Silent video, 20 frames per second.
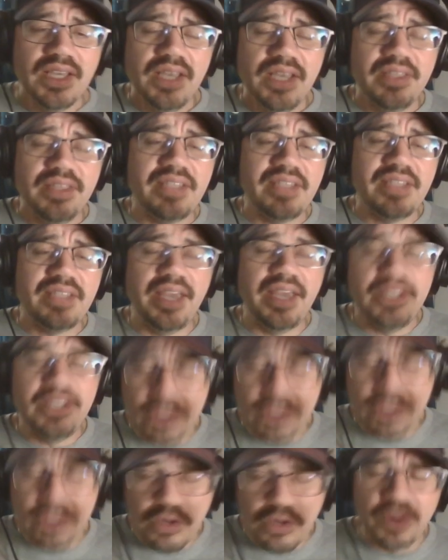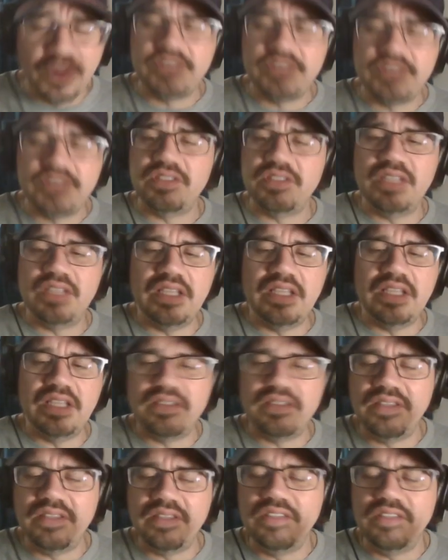The tight ends, of course,
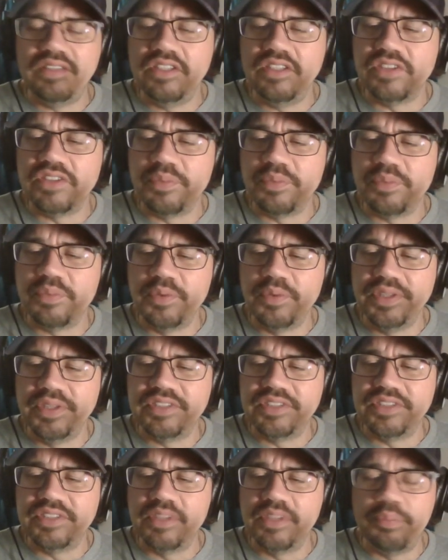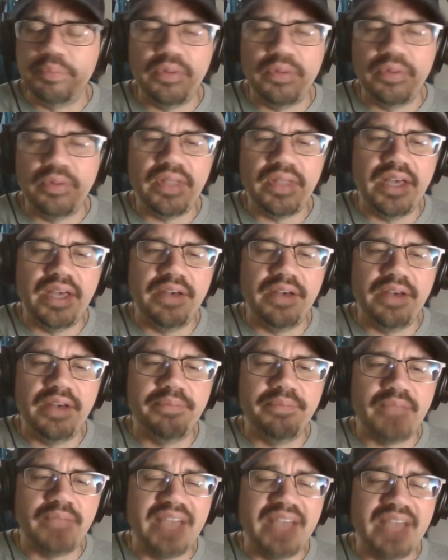these are really simple.
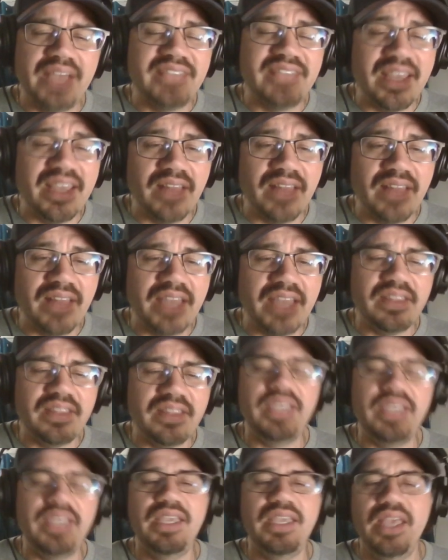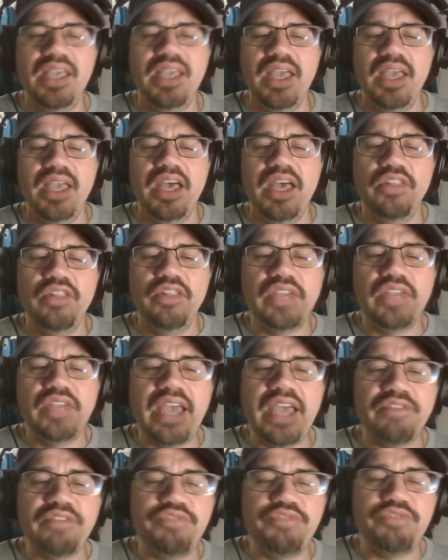Isaiah Likely. Look
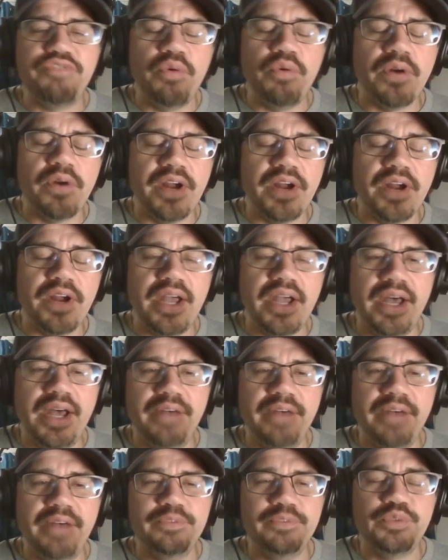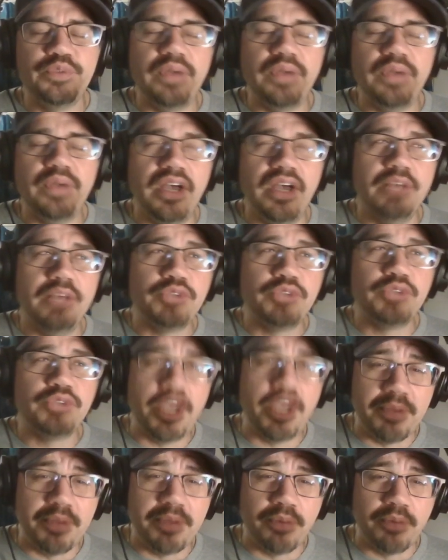out for Trey
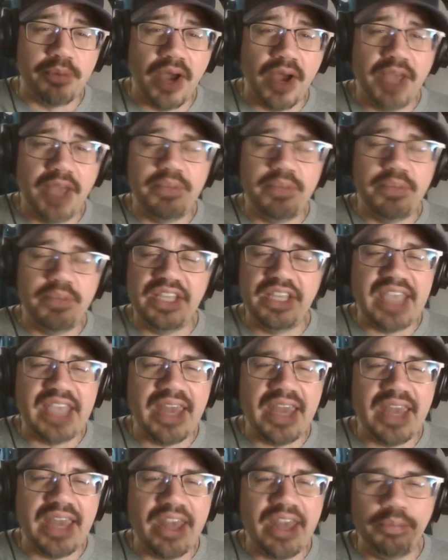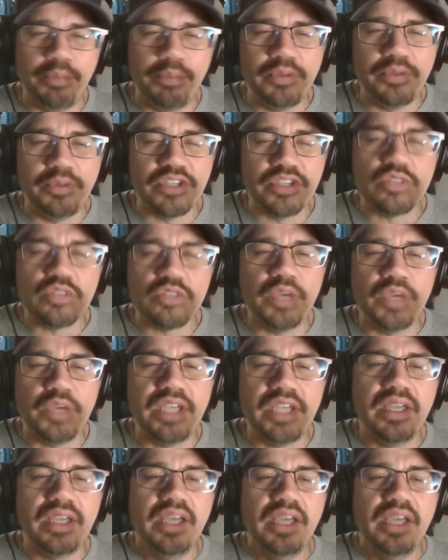McBride, but he can't help you this week.